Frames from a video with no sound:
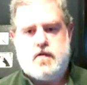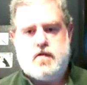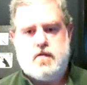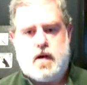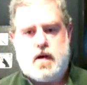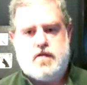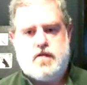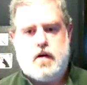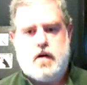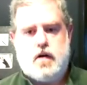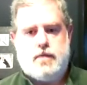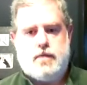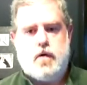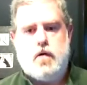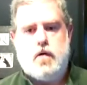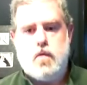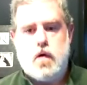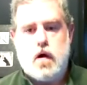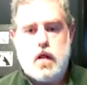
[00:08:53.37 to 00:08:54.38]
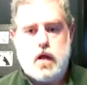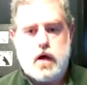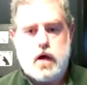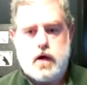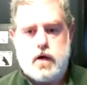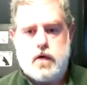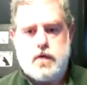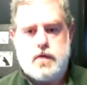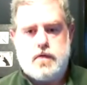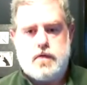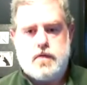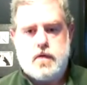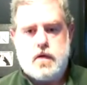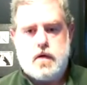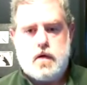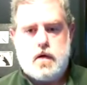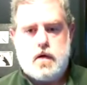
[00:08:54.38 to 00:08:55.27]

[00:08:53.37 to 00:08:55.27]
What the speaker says: So my software really is